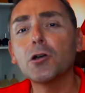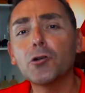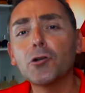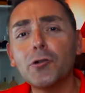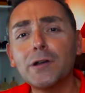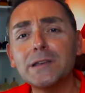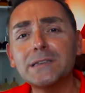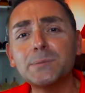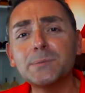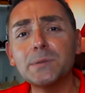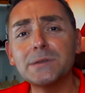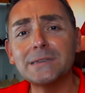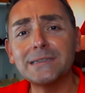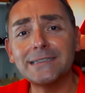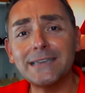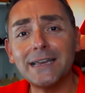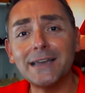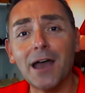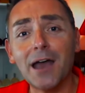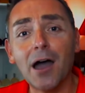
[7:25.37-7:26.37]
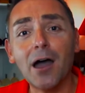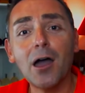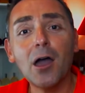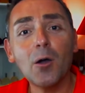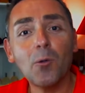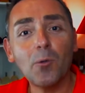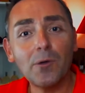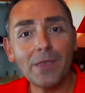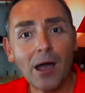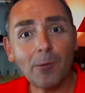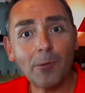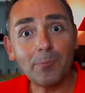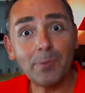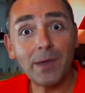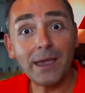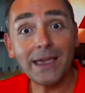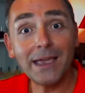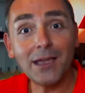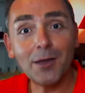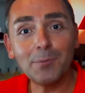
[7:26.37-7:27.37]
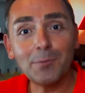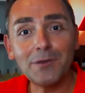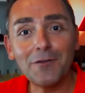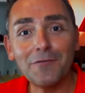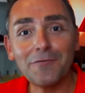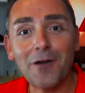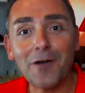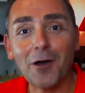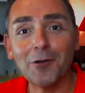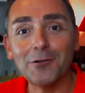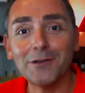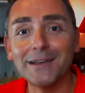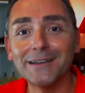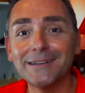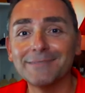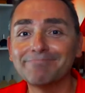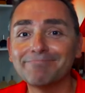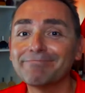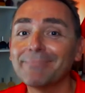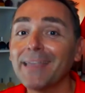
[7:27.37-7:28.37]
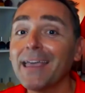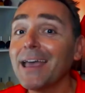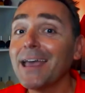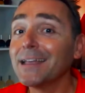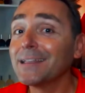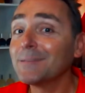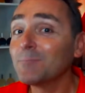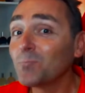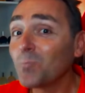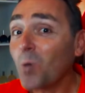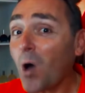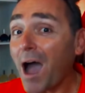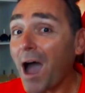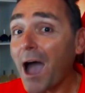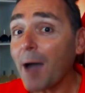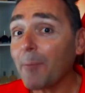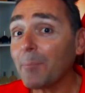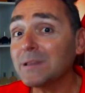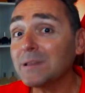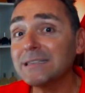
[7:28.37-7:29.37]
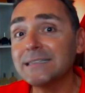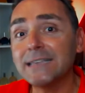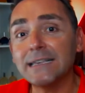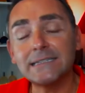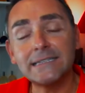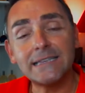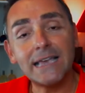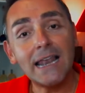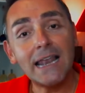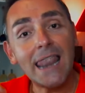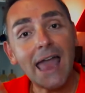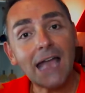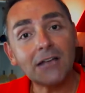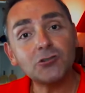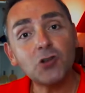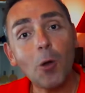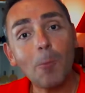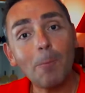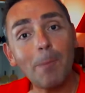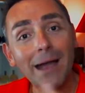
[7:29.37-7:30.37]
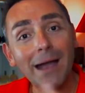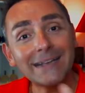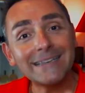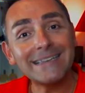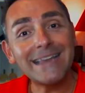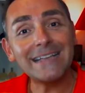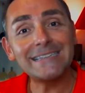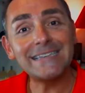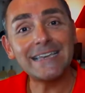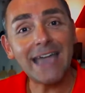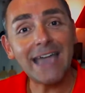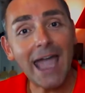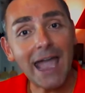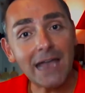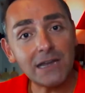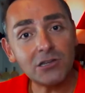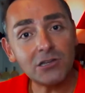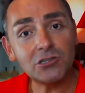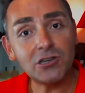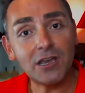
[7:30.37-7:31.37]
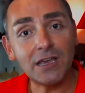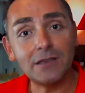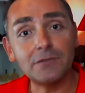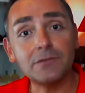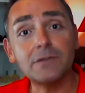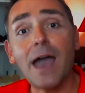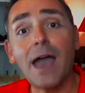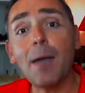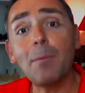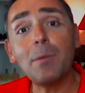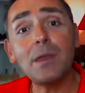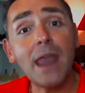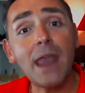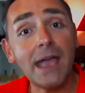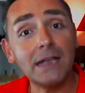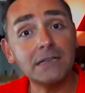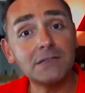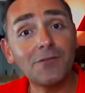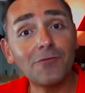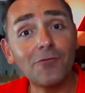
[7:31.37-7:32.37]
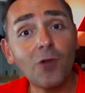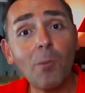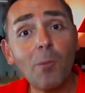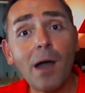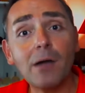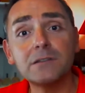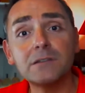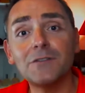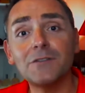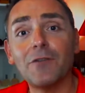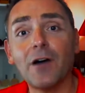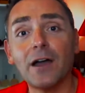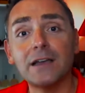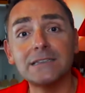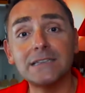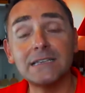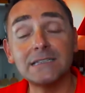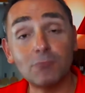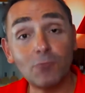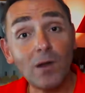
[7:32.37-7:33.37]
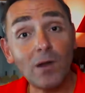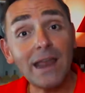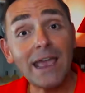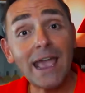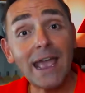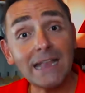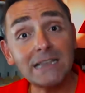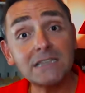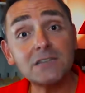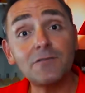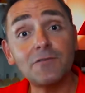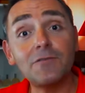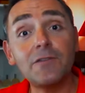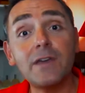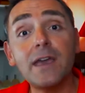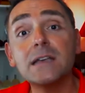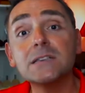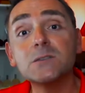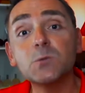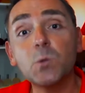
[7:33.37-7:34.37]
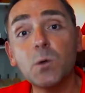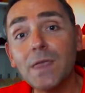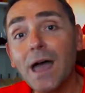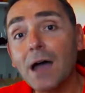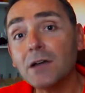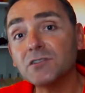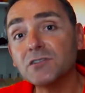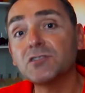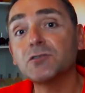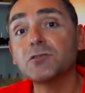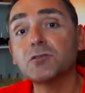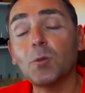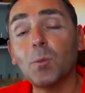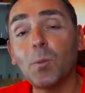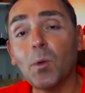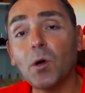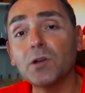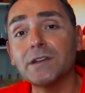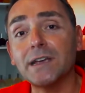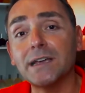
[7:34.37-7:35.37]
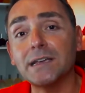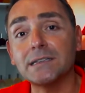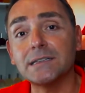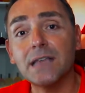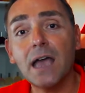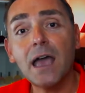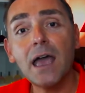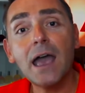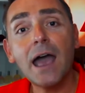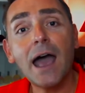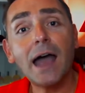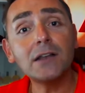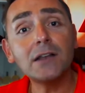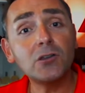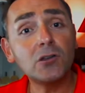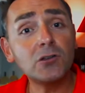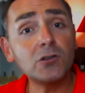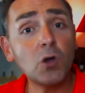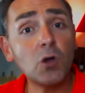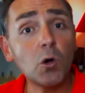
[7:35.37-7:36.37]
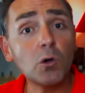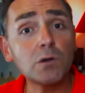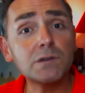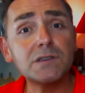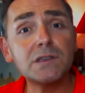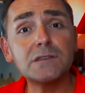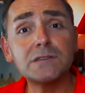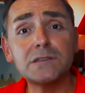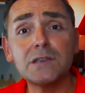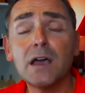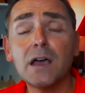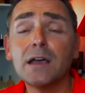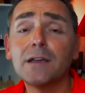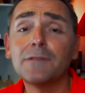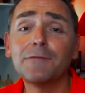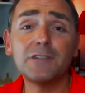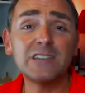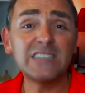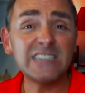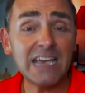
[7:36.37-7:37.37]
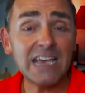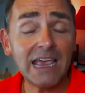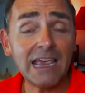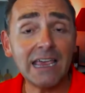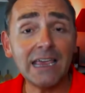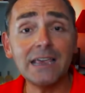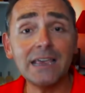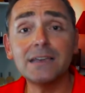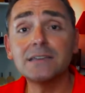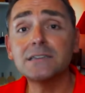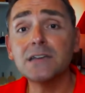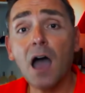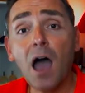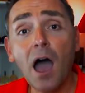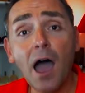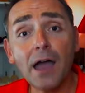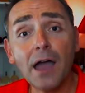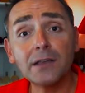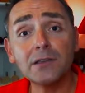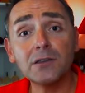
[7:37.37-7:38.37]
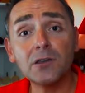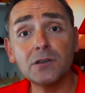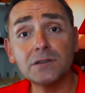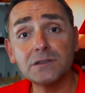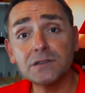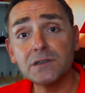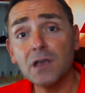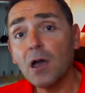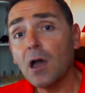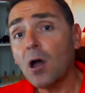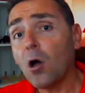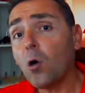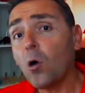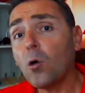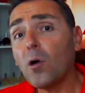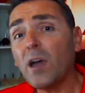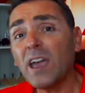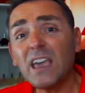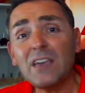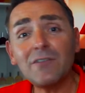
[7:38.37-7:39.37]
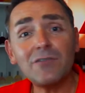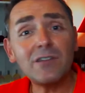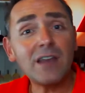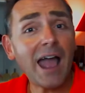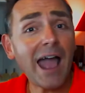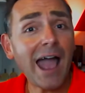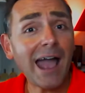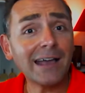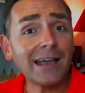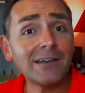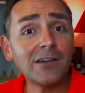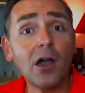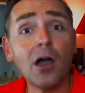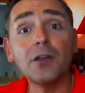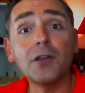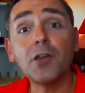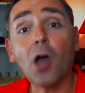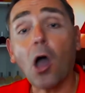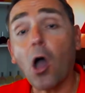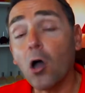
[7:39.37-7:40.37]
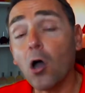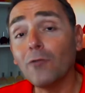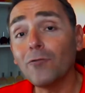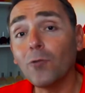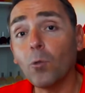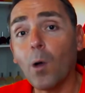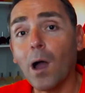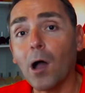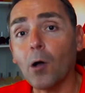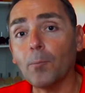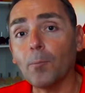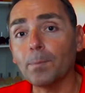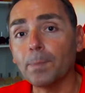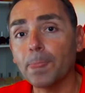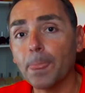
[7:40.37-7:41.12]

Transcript: Christmas dinner without picking up your phone. What happens is the electromagnetic energy that emanates from our devices really interferes with our subtle bodies and can cause us fatigue, tiredness, or even anger and overwhelm.